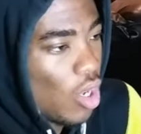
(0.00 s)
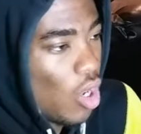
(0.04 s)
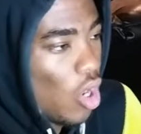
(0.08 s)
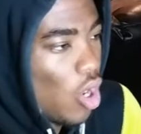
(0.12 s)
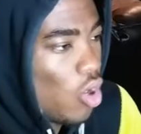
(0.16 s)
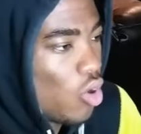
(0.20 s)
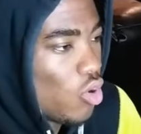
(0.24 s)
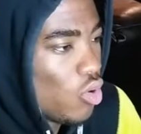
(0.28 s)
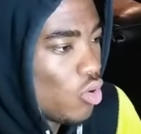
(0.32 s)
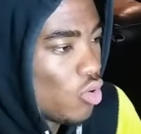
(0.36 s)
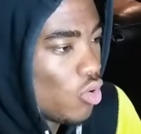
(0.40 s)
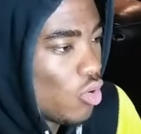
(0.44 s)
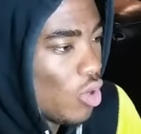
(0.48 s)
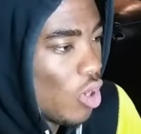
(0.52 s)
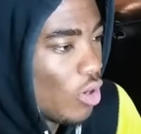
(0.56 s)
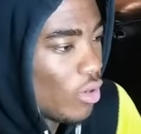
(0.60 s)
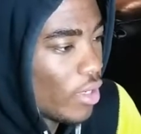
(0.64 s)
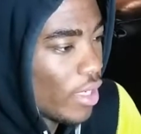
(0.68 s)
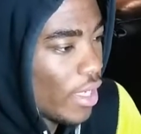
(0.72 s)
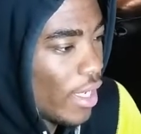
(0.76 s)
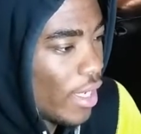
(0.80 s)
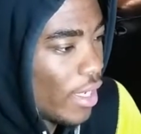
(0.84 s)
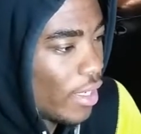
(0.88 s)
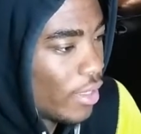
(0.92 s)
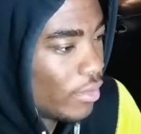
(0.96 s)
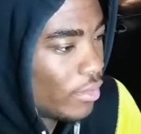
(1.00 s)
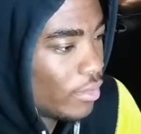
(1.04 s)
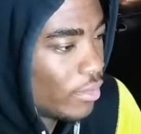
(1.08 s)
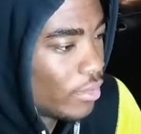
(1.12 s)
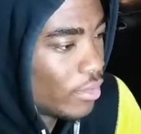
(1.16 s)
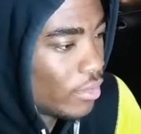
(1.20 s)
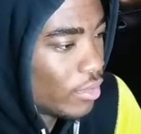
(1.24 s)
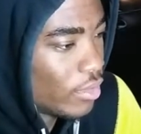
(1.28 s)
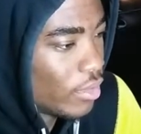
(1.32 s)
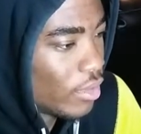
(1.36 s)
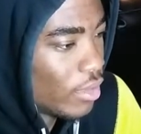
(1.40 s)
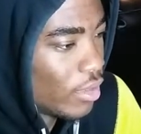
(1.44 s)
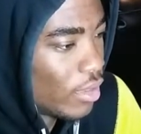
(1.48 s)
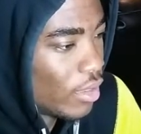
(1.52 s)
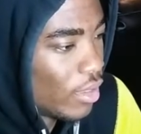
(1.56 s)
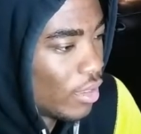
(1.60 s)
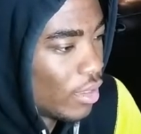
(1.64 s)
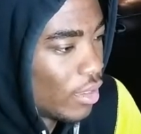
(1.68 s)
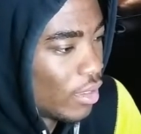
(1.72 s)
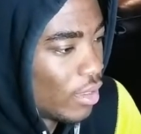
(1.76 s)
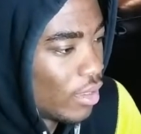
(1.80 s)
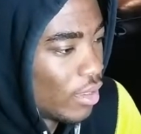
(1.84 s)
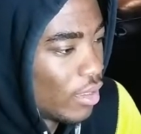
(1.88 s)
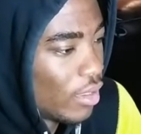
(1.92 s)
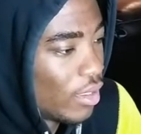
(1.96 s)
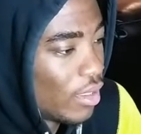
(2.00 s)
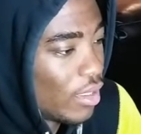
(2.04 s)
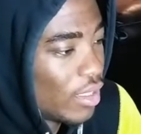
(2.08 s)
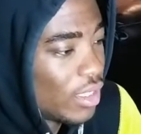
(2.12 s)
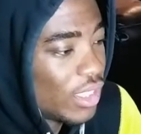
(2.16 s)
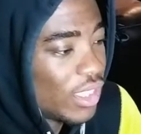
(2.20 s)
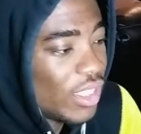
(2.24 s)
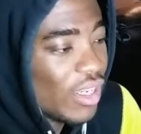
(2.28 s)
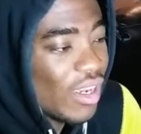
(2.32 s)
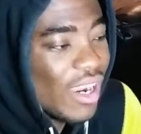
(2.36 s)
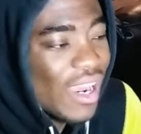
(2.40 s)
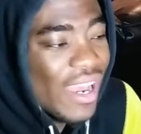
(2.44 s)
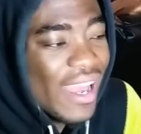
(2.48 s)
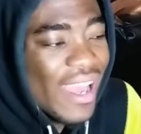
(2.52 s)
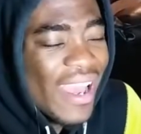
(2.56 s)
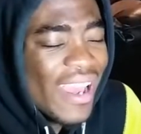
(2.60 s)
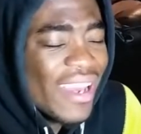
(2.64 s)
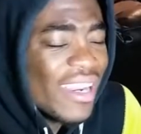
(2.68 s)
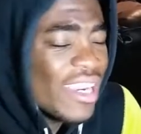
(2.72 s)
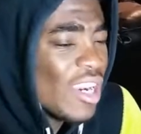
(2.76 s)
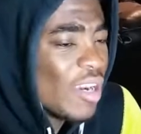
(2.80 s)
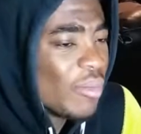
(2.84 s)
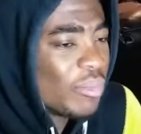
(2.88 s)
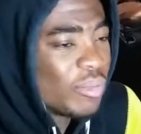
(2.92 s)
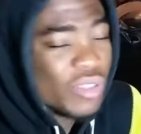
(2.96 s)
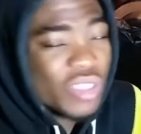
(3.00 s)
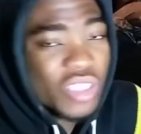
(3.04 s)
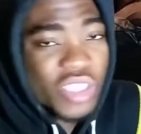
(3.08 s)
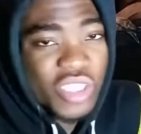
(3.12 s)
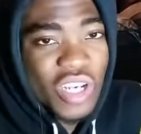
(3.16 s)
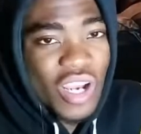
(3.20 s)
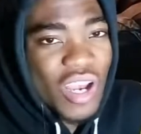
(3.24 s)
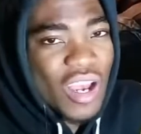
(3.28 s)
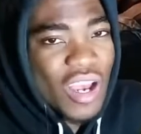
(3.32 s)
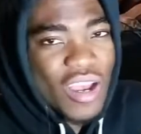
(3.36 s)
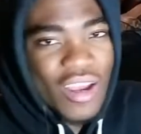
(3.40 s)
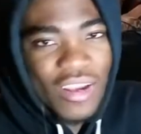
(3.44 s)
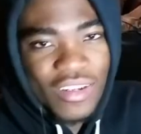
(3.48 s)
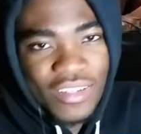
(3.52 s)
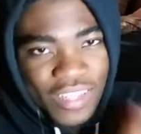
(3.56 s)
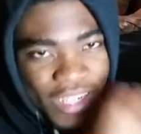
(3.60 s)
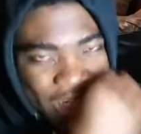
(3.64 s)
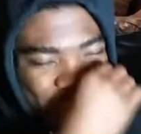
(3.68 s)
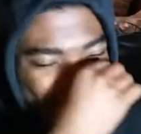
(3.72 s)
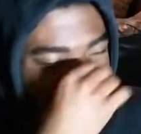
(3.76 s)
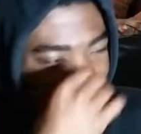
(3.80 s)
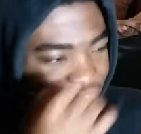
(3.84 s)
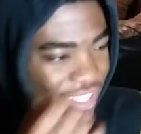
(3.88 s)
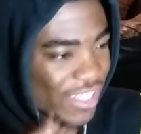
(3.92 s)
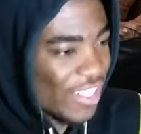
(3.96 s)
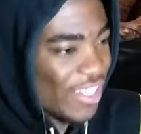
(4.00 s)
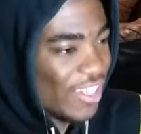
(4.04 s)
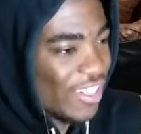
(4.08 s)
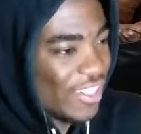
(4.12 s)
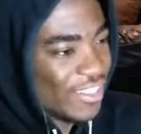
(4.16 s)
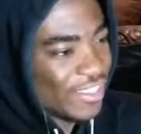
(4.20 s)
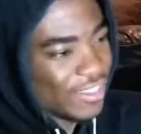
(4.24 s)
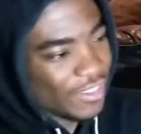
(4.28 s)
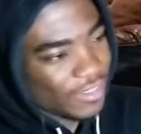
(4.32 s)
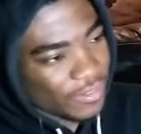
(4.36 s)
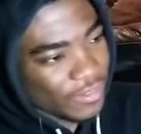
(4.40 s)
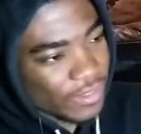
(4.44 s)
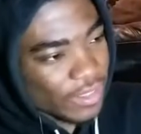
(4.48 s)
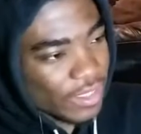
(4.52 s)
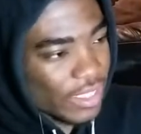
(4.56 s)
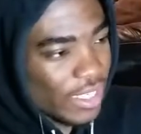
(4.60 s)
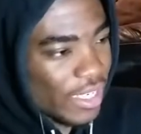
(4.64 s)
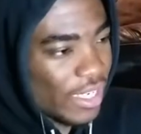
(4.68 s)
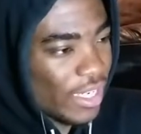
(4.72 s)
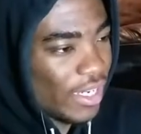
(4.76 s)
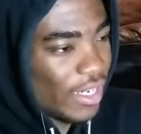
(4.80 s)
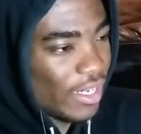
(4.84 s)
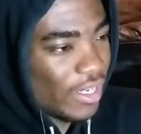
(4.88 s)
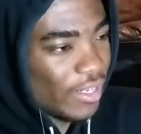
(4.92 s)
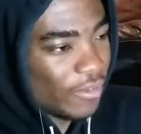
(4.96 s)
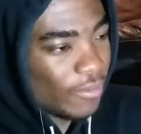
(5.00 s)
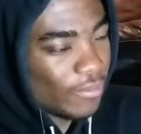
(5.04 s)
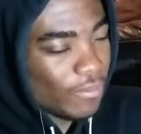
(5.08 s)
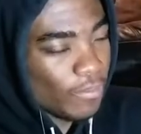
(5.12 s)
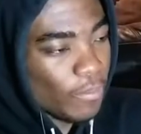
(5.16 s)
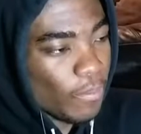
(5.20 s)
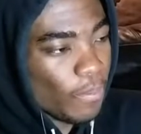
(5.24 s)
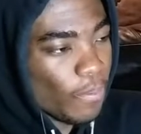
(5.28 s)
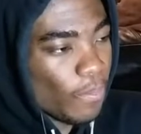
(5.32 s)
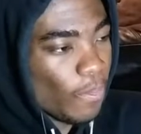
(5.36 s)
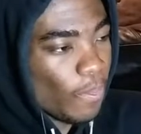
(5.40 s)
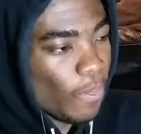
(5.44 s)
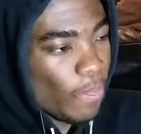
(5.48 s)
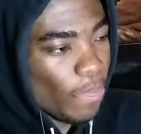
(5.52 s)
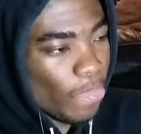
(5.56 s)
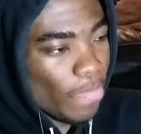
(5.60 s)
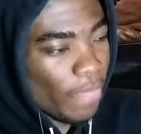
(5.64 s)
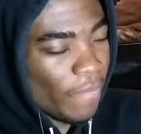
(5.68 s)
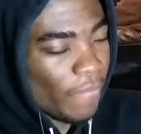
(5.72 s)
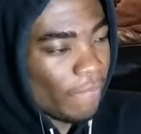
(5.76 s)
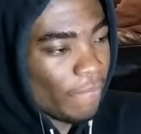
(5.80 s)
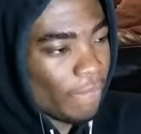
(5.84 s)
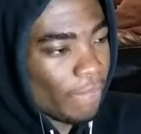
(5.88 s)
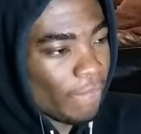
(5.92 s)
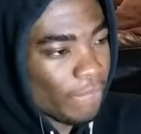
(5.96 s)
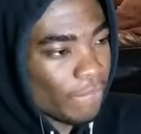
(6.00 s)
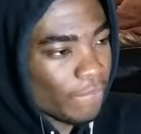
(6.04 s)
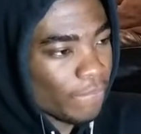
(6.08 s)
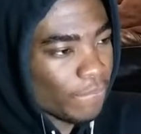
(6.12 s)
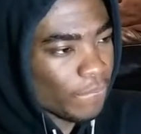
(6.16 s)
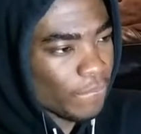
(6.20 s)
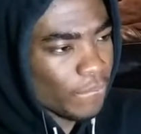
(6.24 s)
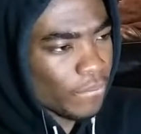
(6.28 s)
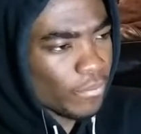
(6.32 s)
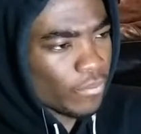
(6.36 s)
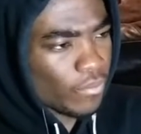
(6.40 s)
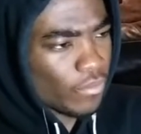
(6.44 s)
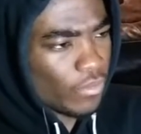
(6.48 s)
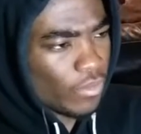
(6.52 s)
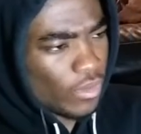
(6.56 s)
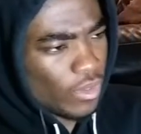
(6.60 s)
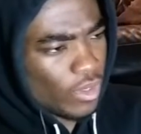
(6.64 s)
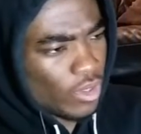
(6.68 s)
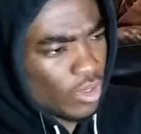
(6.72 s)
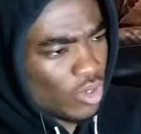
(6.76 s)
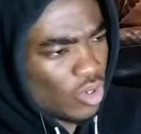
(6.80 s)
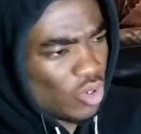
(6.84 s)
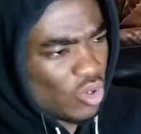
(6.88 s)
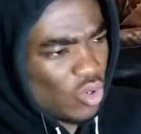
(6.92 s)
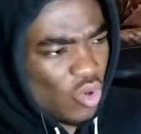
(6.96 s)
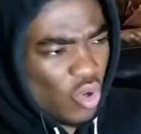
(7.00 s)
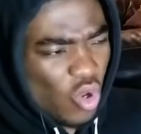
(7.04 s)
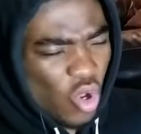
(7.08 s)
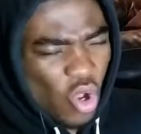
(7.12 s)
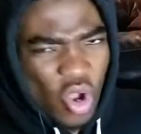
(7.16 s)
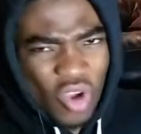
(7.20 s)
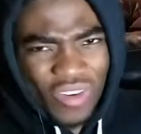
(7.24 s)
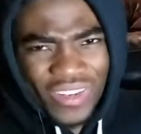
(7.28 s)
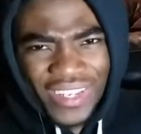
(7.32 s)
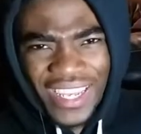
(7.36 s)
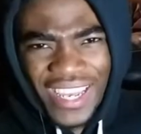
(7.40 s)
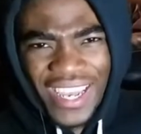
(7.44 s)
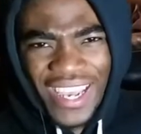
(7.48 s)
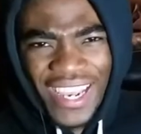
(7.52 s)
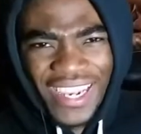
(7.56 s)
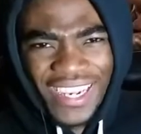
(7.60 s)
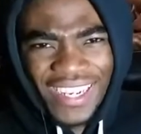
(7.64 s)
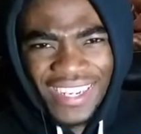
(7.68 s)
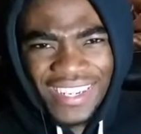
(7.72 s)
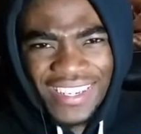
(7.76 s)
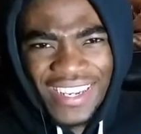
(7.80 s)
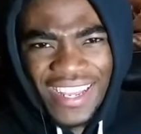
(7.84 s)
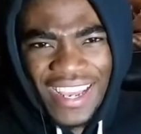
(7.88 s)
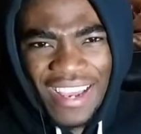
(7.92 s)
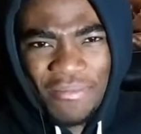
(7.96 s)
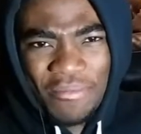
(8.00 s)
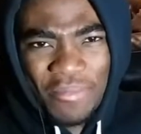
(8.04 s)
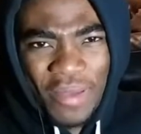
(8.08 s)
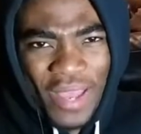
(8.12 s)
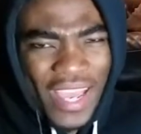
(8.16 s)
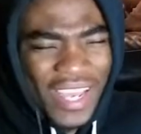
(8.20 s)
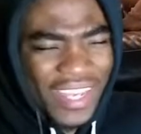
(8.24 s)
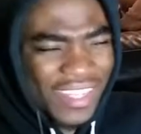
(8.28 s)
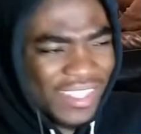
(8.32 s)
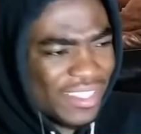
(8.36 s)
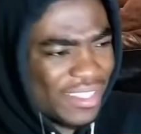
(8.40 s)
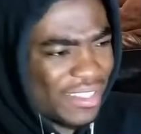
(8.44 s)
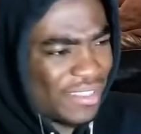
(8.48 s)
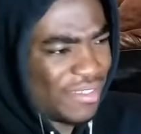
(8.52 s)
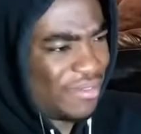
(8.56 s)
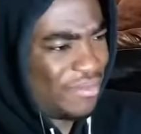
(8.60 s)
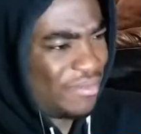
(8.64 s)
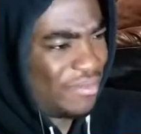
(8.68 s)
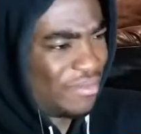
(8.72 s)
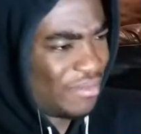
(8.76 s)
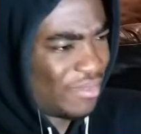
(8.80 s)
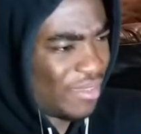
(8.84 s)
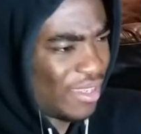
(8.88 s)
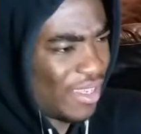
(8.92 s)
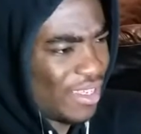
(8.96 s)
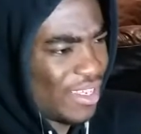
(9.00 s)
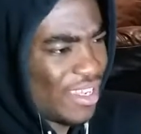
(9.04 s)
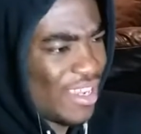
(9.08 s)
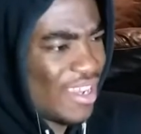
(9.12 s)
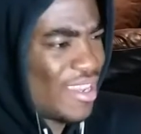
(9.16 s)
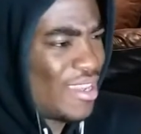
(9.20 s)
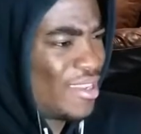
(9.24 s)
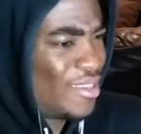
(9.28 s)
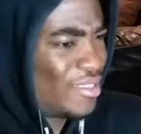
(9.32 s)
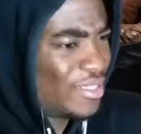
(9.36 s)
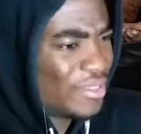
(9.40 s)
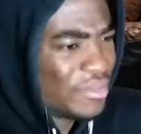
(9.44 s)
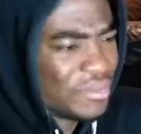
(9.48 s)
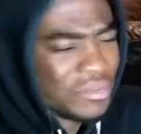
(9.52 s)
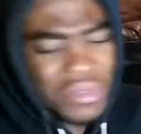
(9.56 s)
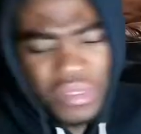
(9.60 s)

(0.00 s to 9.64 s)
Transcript: Oh, okay. Thought I'd end up with Sean. That's the song. Yeah. Thought I'd end up with Sean. Okay, that bass. Yeah.